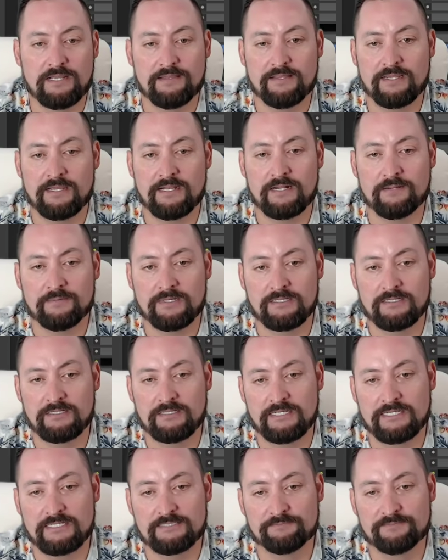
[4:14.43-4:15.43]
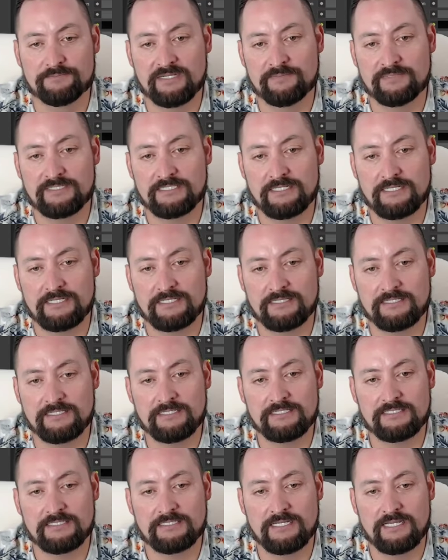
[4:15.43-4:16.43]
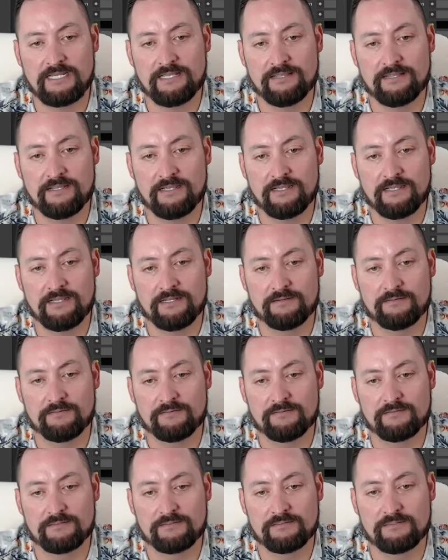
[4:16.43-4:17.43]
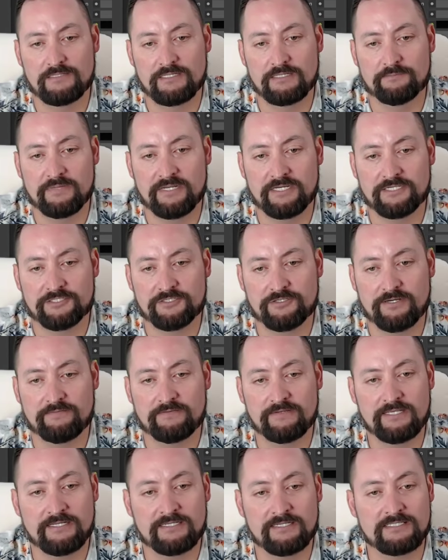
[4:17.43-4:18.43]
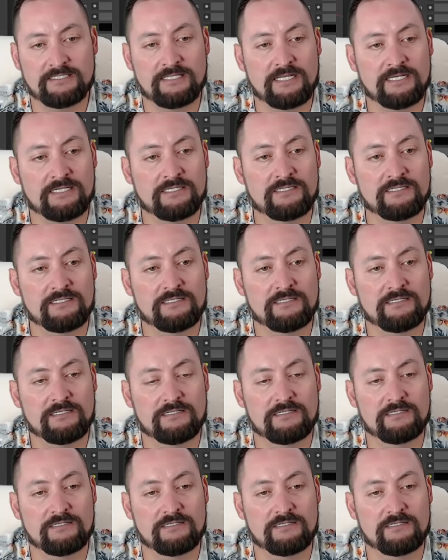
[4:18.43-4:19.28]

And then I'm gonna like maybe select this, and then like make sure everything is selected.